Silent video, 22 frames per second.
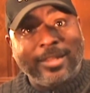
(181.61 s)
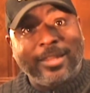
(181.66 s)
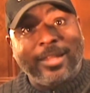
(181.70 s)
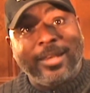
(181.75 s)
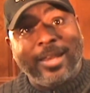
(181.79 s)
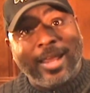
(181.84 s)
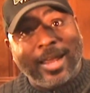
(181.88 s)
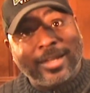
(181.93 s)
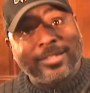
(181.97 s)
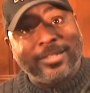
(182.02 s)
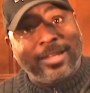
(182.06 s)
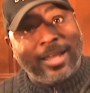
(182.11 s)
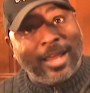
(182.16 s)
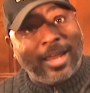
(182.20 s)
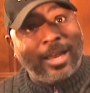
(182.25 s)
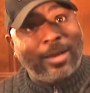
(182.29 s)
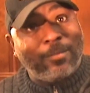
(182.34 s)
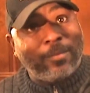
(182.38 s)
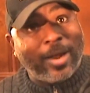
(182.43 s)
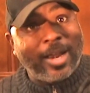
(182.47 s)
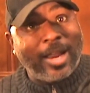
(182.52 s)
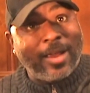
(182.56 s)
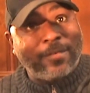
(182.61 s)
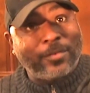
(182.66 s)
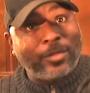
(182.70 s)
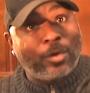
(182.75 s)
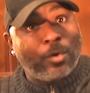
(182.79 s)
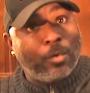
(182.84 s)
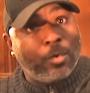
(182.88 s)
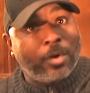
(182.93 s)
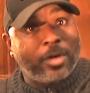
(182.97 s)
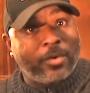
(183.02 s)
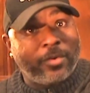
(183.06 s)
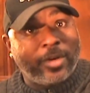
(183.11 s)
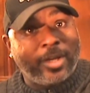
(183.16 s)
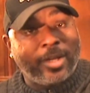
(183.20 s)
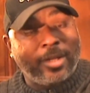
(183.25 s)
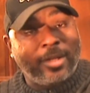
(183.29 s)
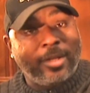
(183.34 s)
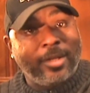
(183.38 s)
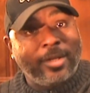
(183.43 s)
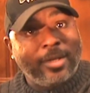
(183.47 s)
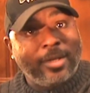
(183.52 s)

the next day right after ordering